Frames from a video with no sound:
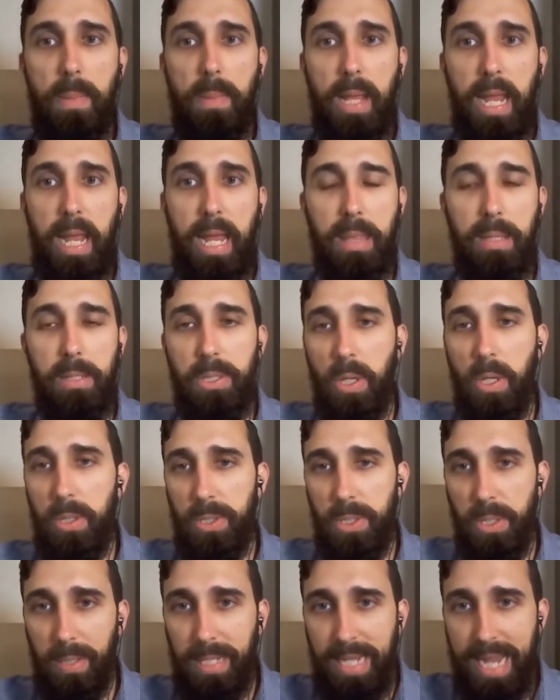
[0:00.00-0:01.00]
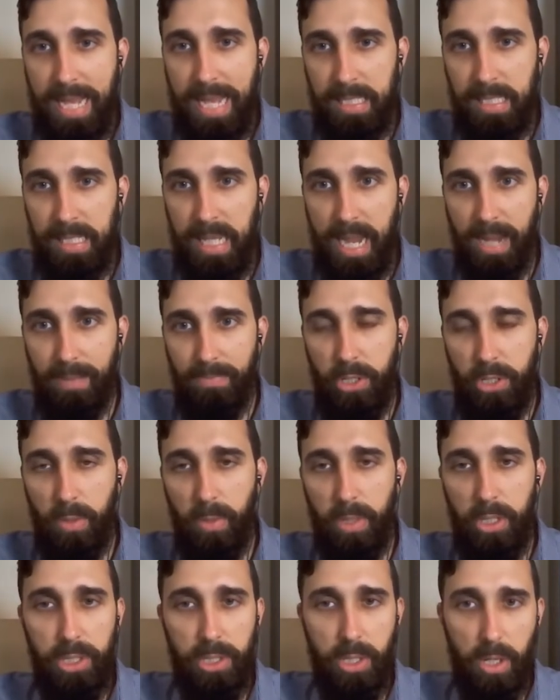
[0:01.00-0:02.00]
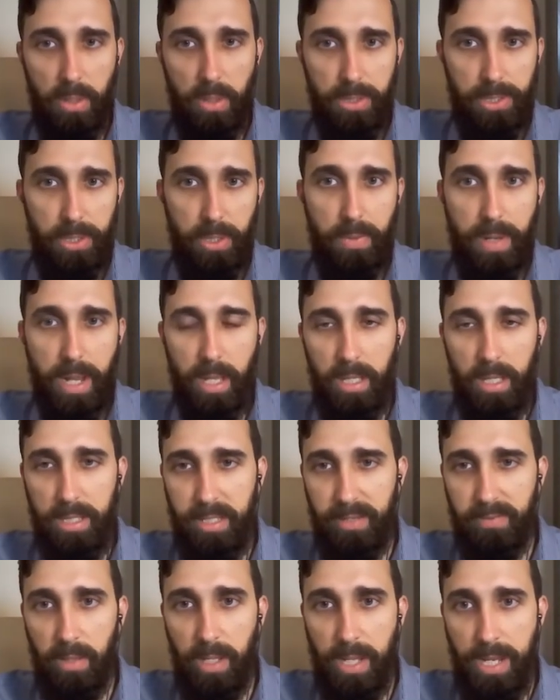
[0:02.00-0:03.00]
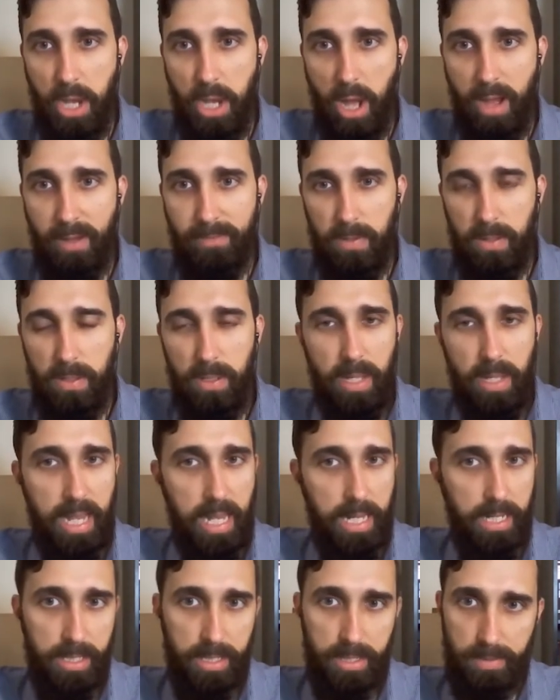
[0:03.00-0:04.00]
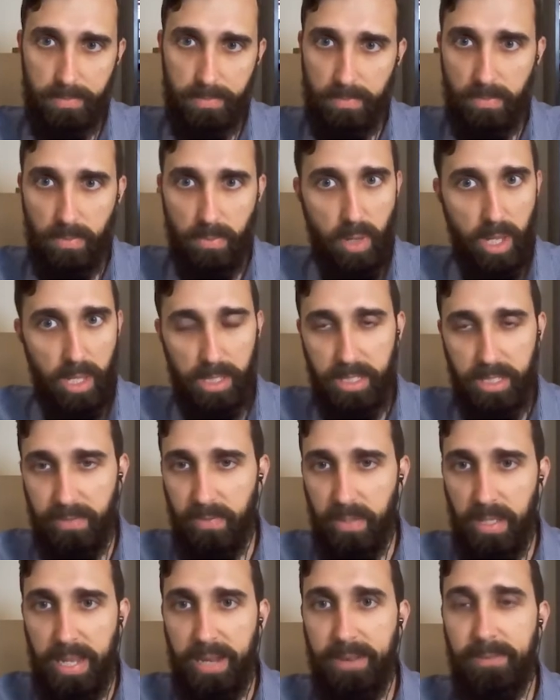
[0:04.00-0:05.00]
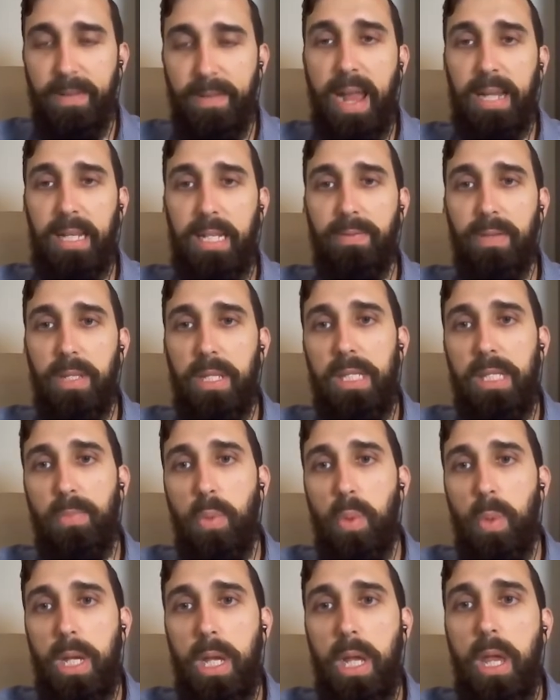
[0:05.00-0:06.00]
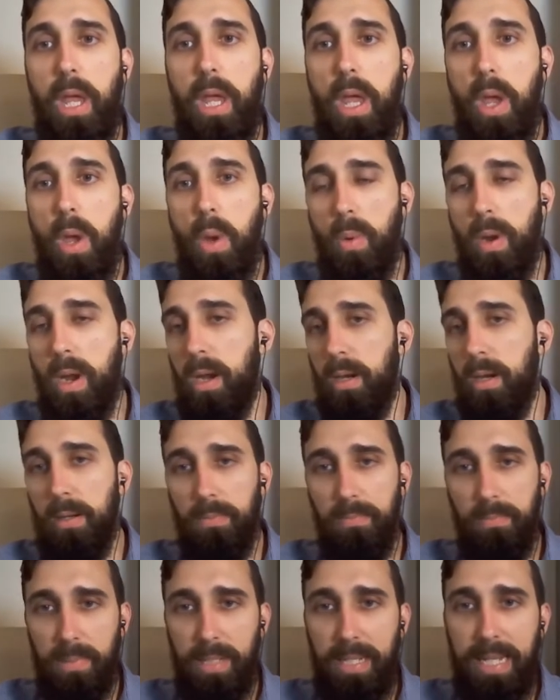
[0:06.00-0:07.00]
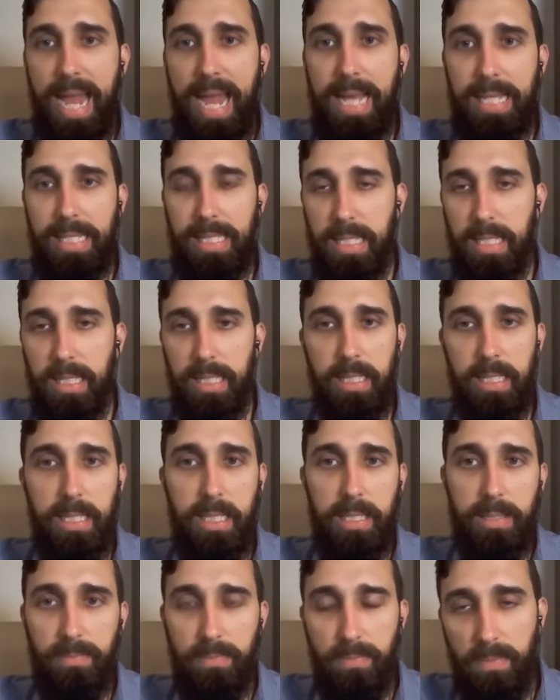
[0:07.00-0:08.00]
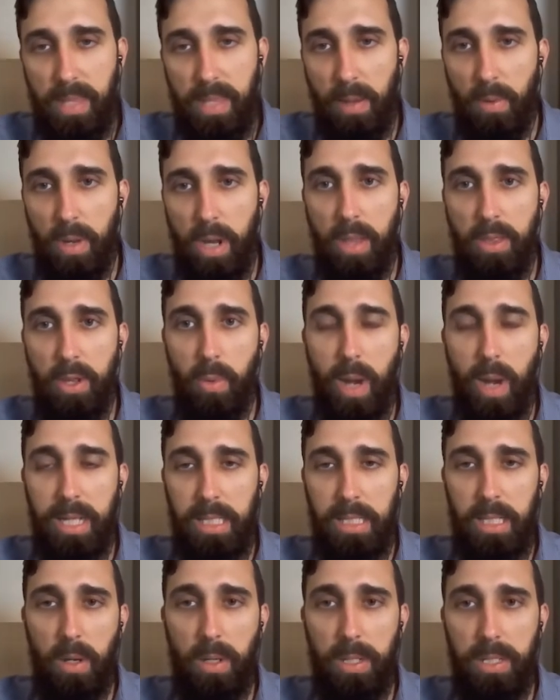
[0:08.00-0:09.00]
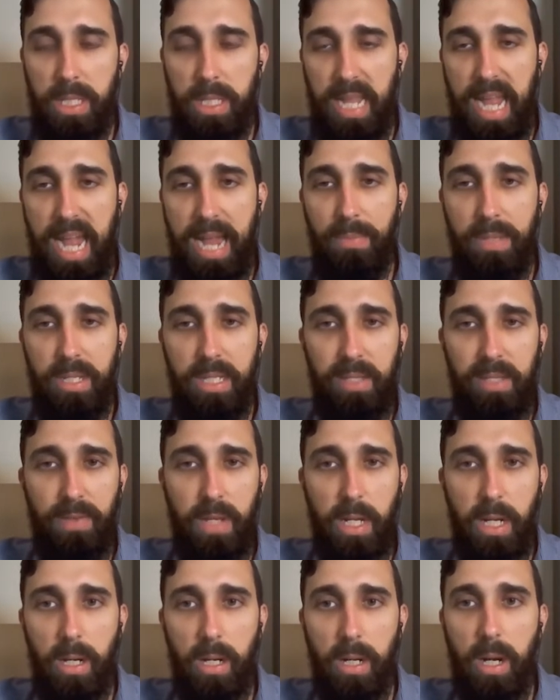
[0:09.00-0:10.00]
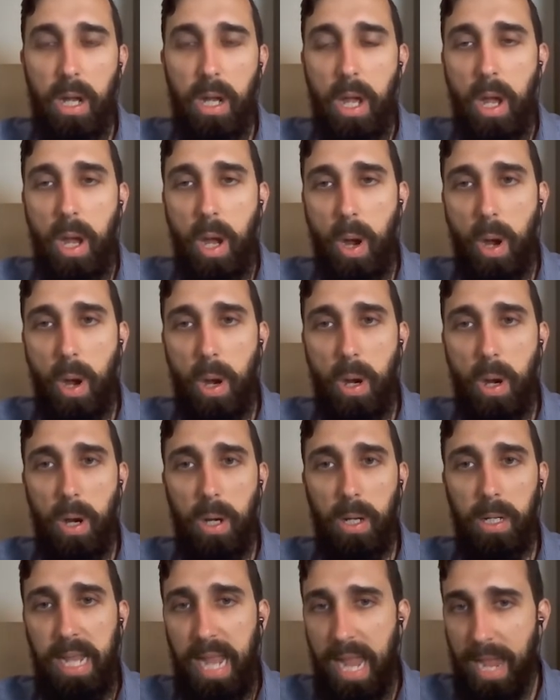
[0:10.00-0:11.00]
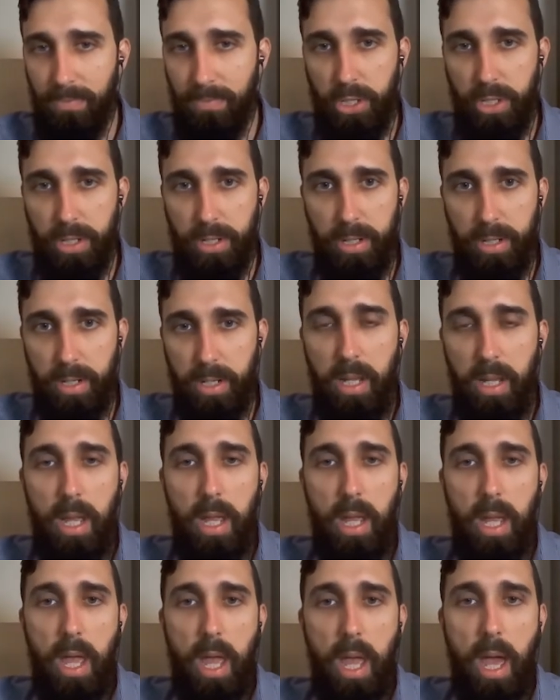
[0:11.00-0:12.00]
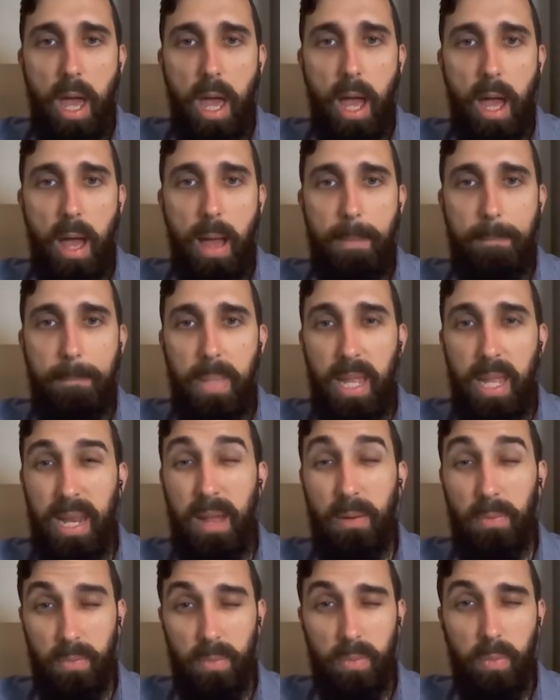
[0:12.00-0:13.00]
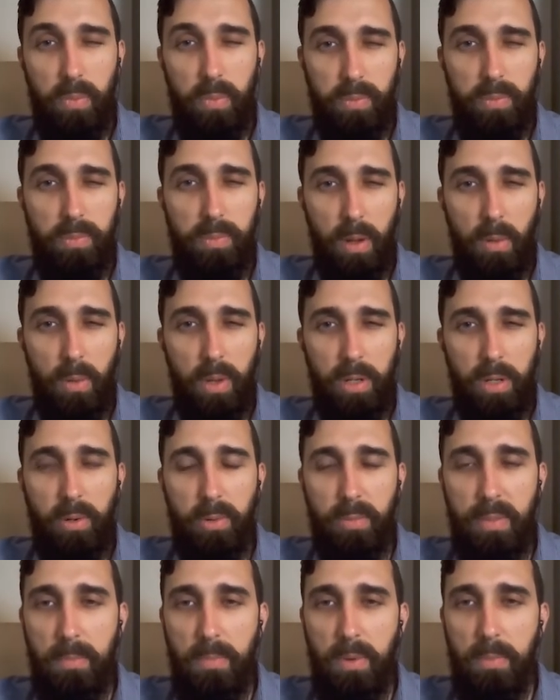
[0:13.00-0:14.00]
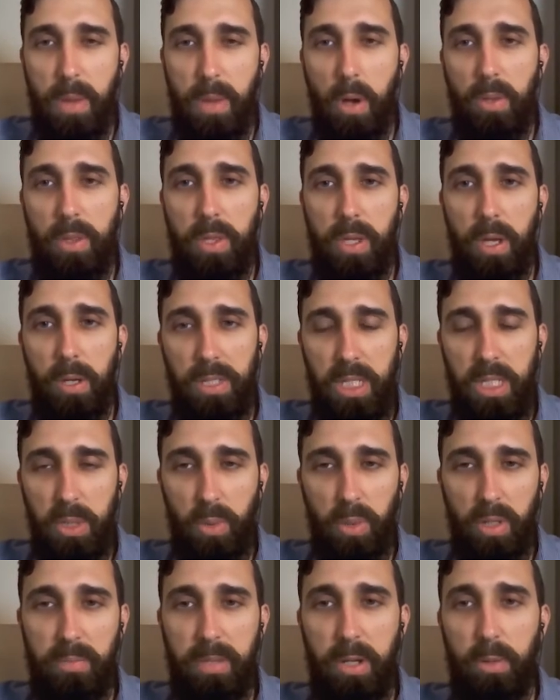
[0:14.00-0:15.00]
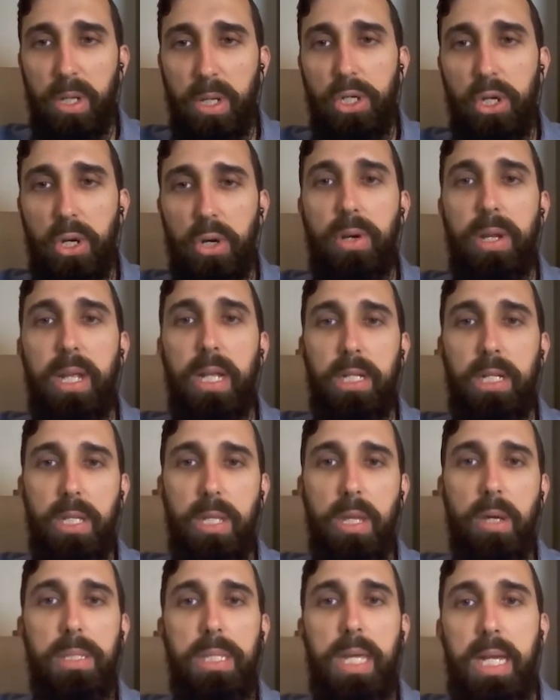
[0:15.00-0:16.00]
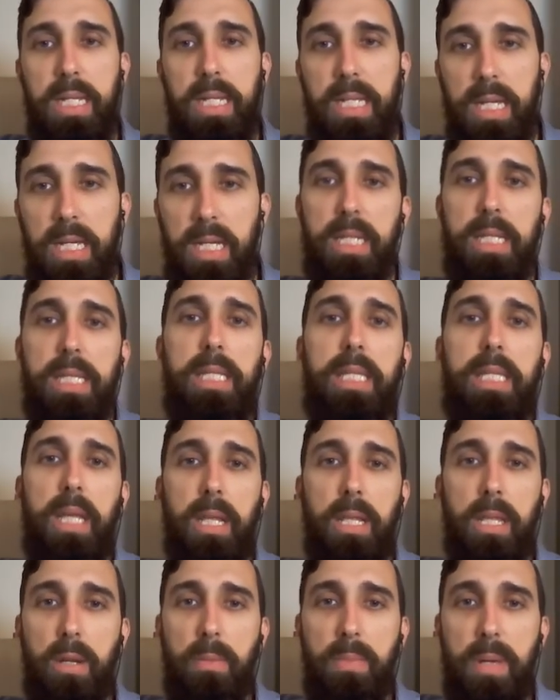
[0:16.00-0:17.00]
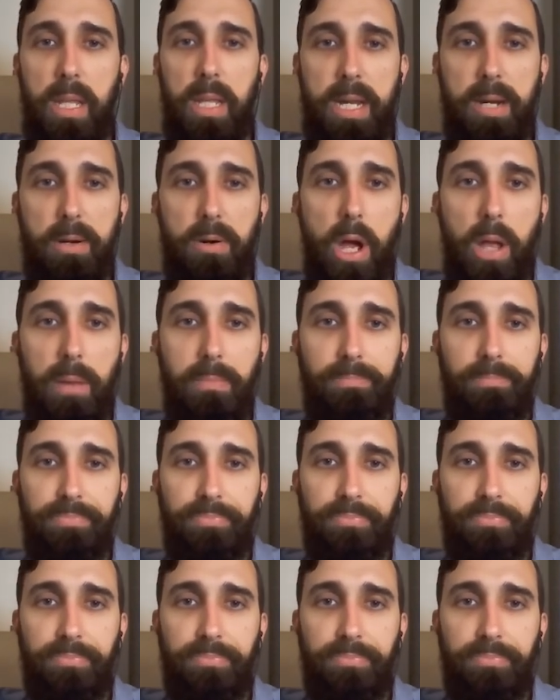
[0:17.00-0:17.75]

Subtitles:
And there's also gas capture, which is also relatively novel and relatively ineffective at this point, where gases that would otherwise go into the atmosphere are captured. And now I want you to remember both of those because we're going to be returning to those ideas a little bit later on.